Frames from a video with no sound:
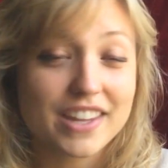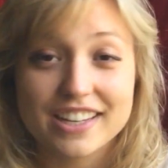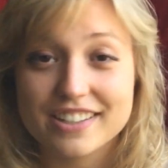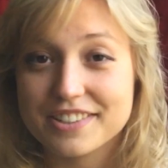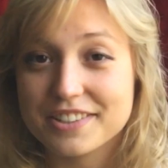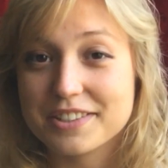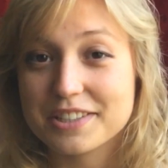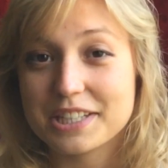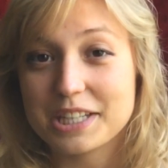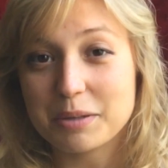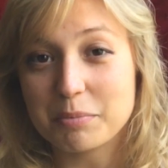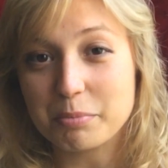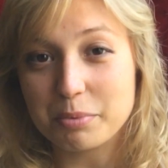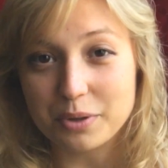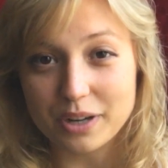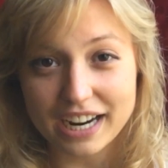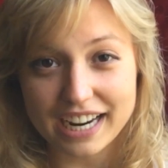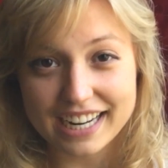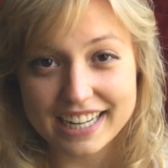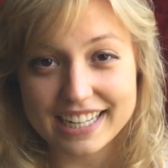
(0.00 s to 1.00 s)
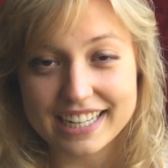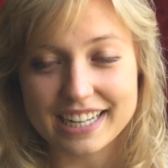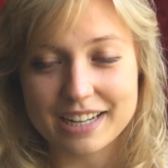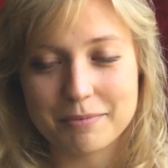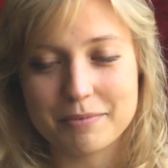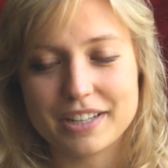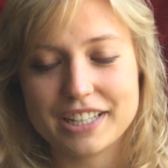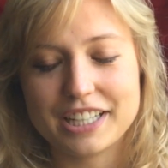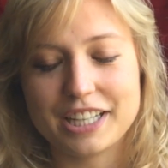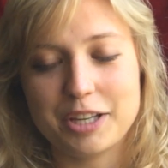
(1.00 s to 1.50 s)
just keep praying, and I'm
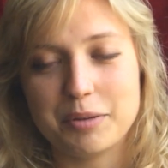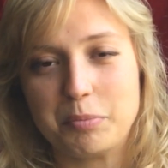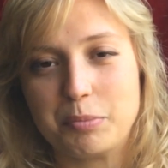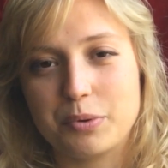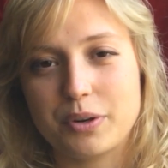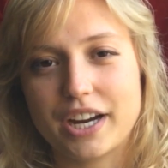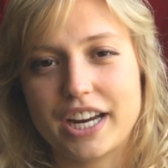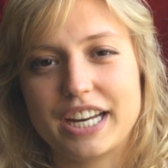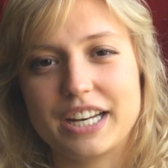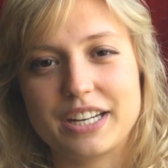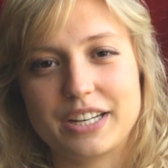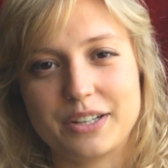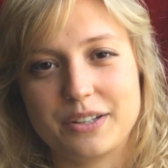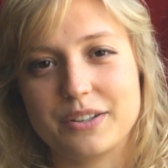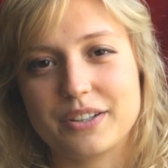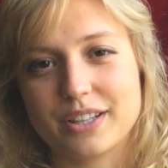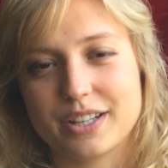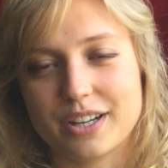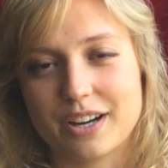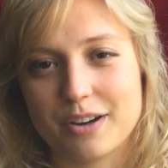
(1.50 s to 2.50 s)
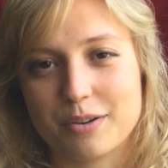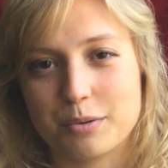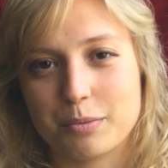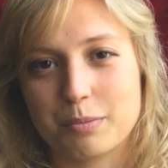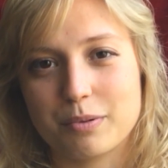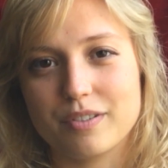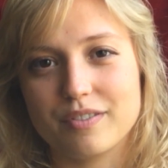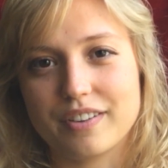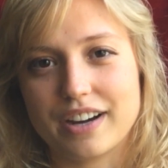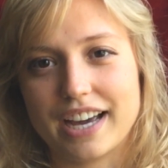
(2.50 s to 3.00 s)
going to keep praying and know that God will
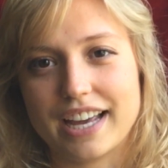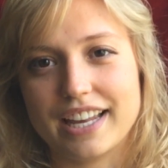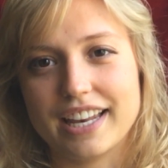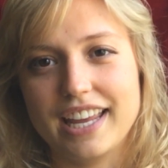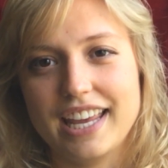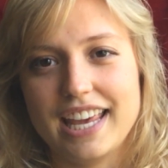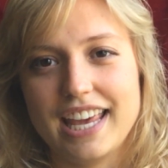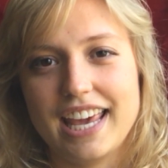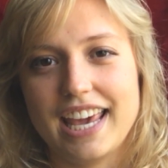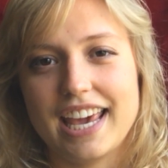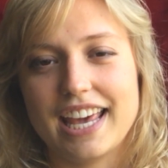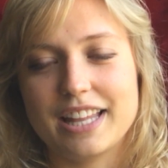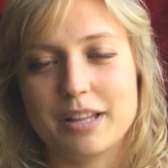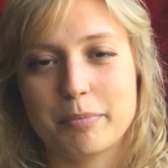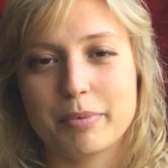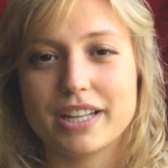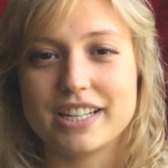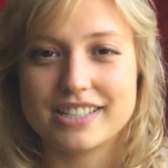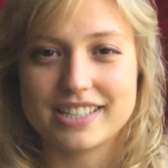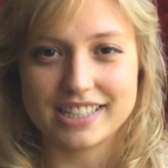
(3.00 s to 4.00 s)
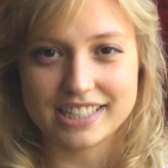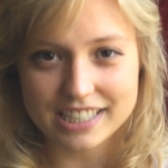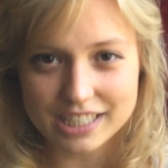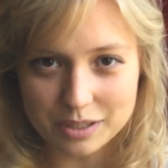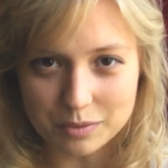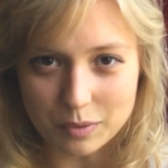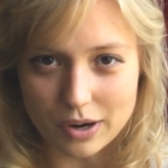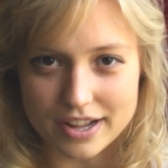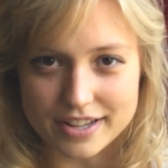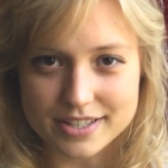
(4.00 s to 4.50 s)
provide in the place that He
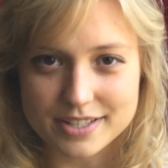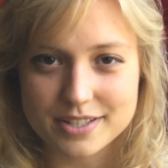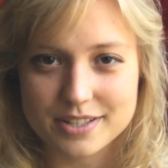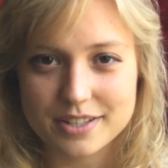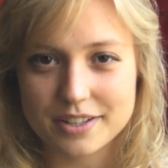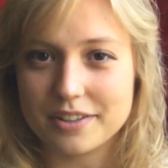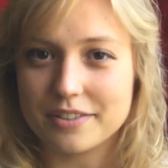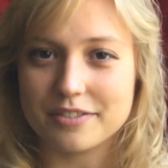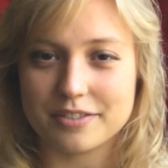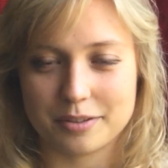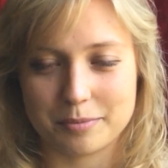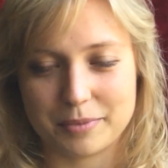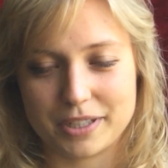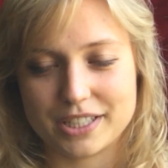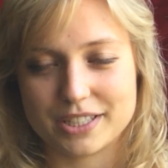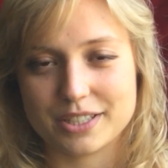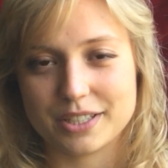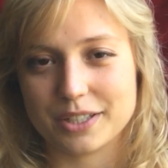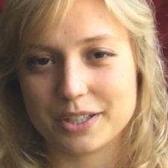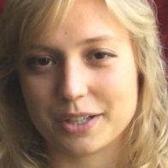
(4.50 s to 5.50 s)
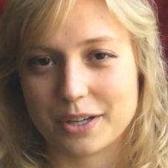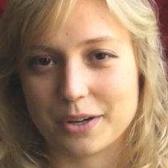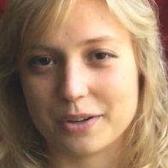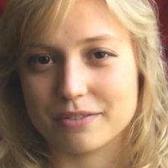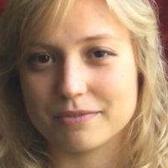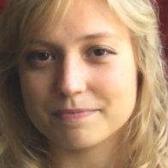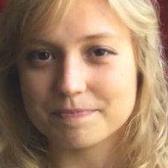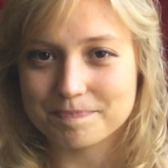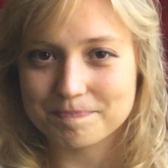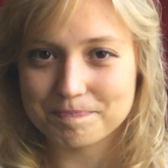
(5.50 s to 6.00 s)
wants for me to
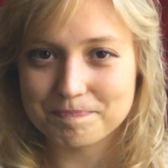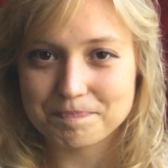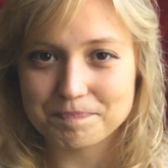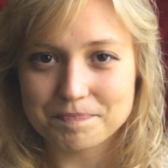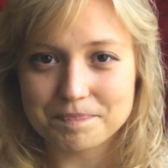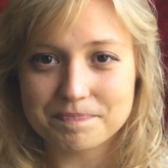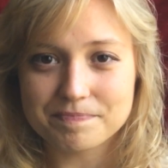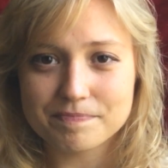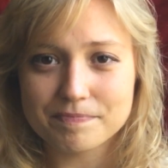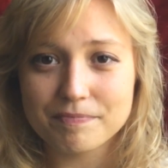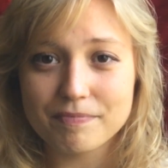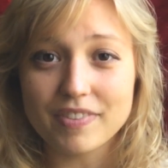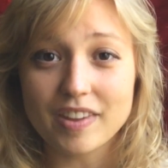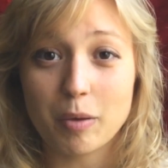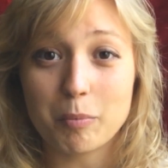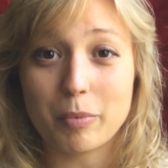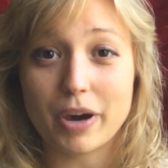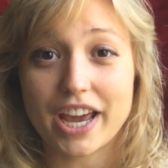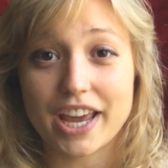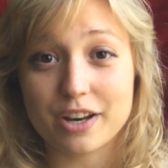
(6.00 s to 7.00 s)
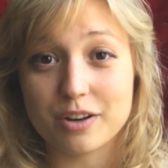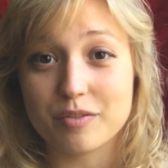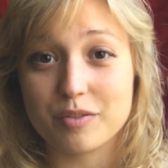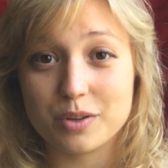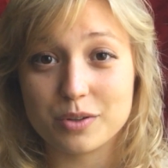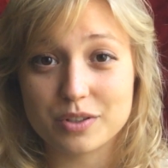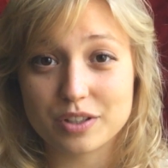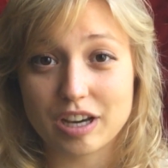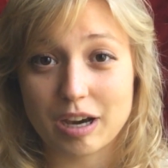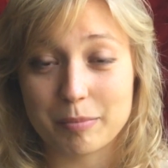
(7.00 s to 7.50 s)
go. But
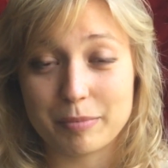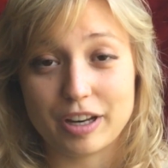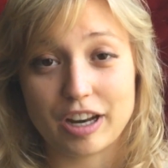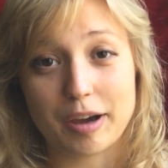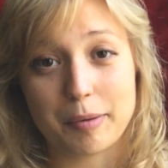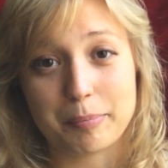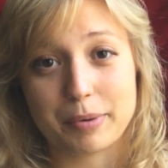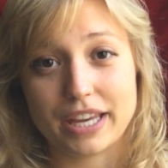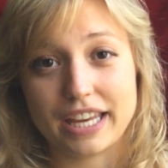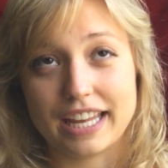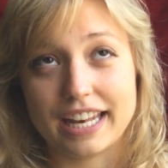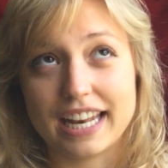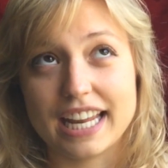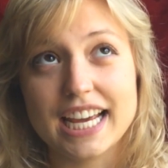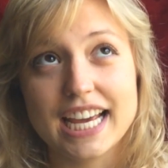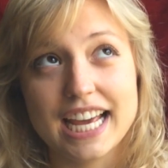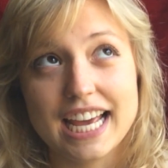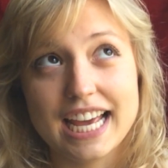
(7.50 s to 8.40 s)
interviews are coming up in